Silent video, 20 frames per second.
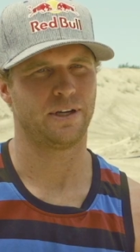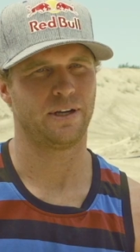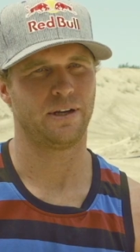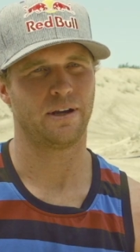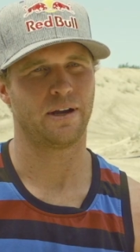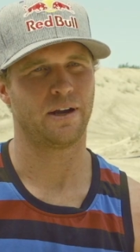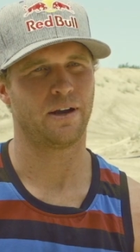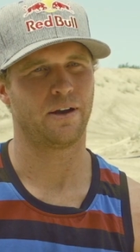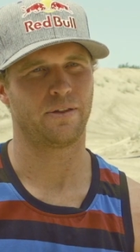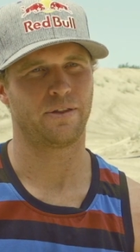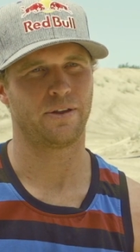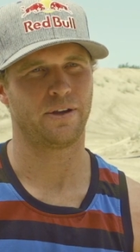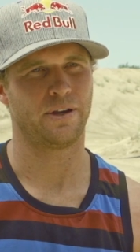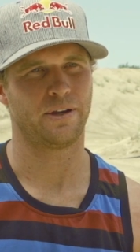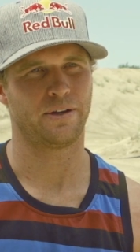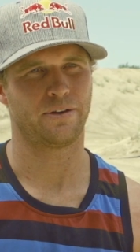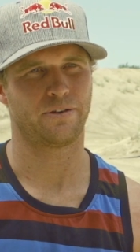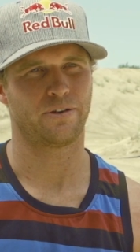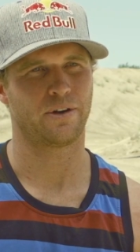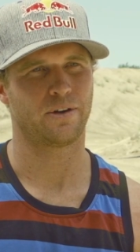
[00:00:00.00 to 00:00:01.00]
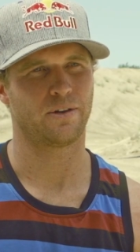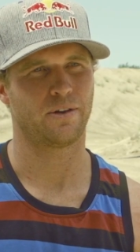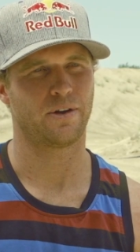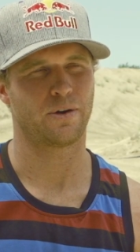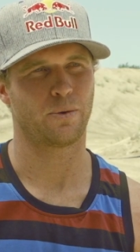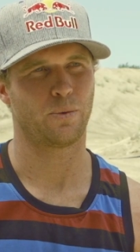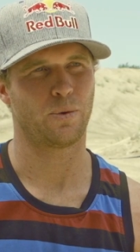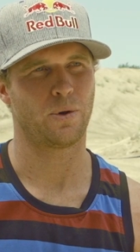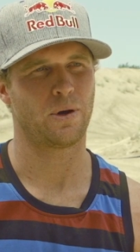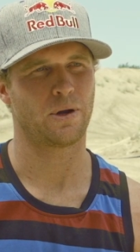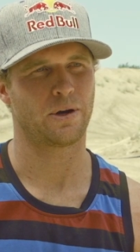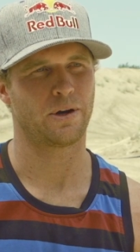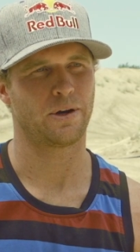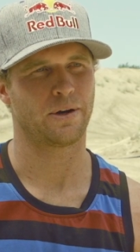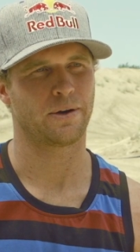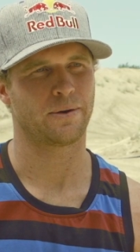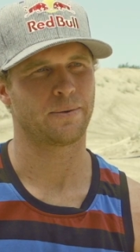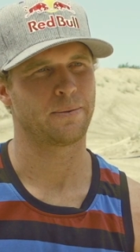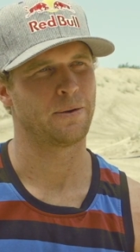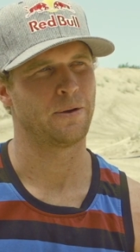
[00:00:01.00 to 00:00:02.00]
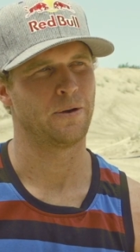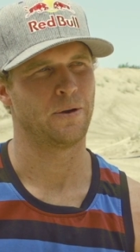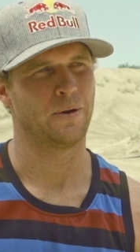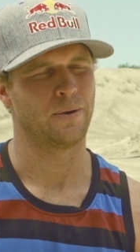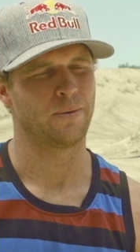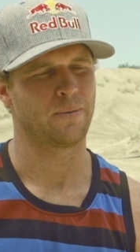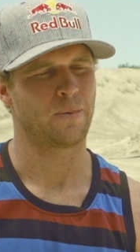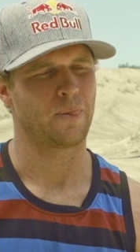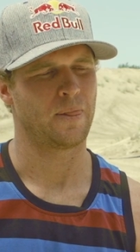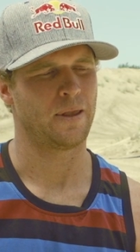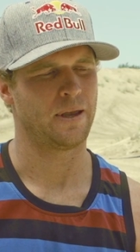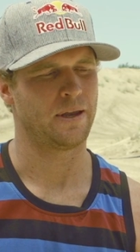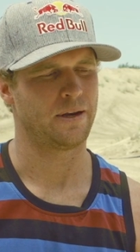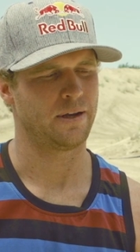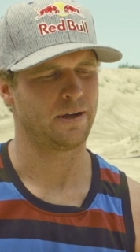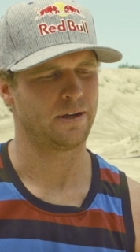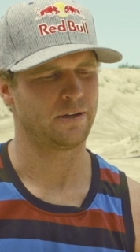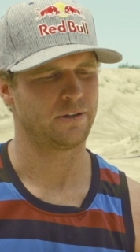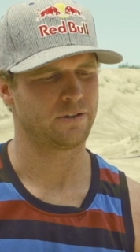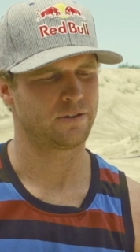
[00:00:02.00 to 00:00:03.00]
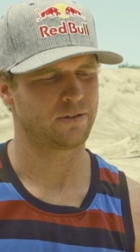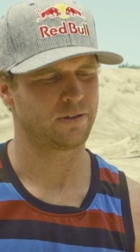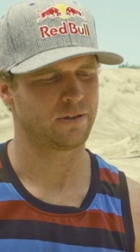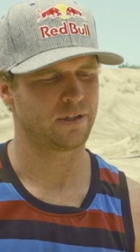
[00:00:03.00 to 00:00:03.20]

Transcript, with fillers: Eat healthy, drink a lot of water, and just